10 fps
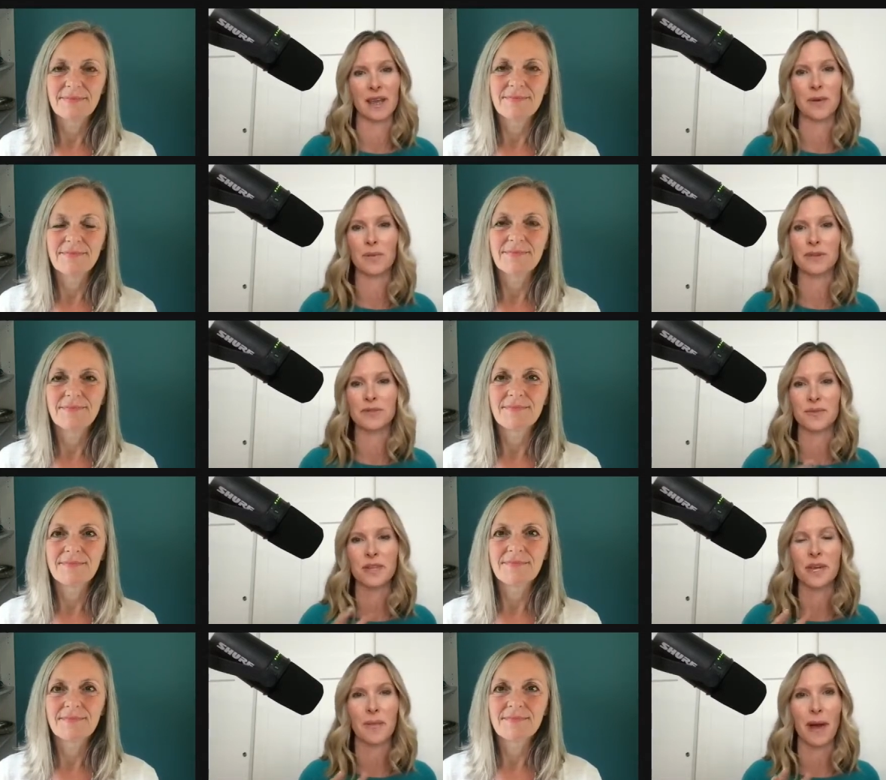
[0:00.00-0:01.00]
Speaker 1: it was
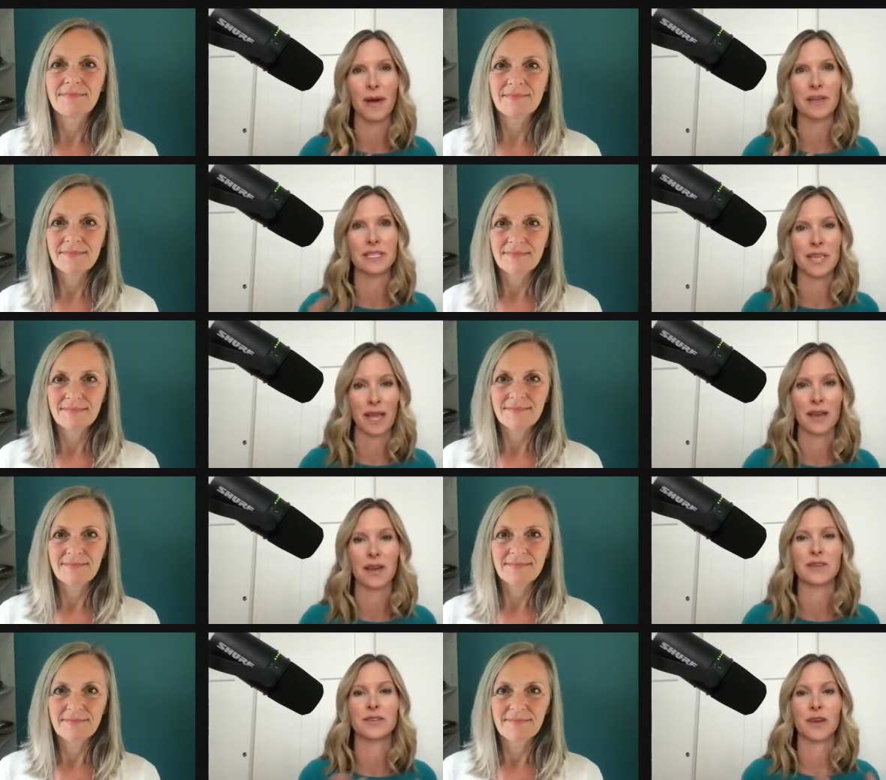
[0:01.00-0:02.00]
really about 10
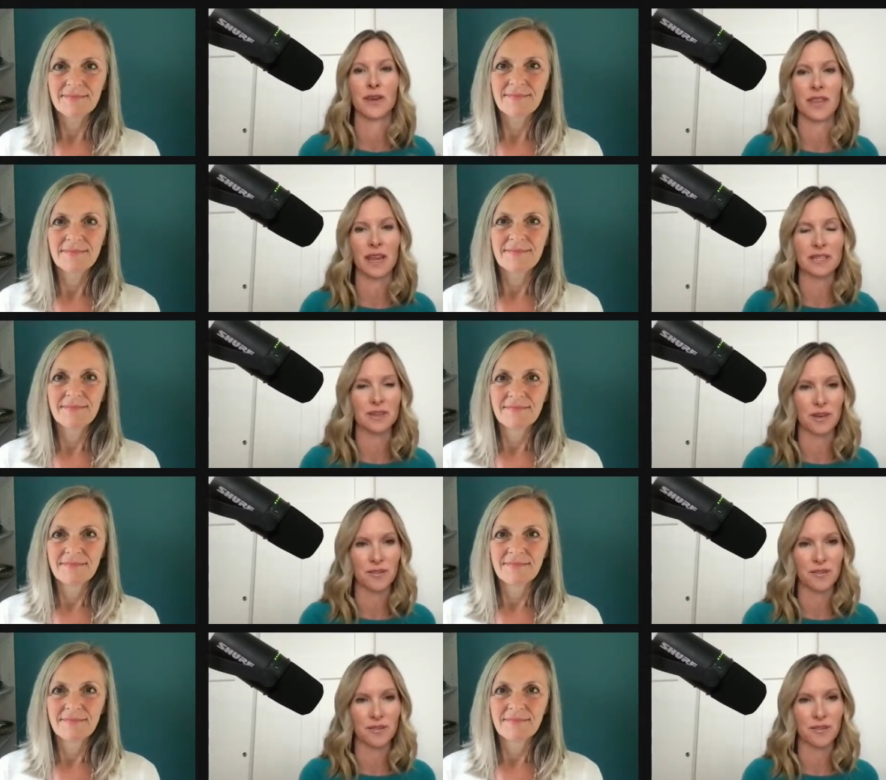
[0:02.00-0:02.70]
years ago that I started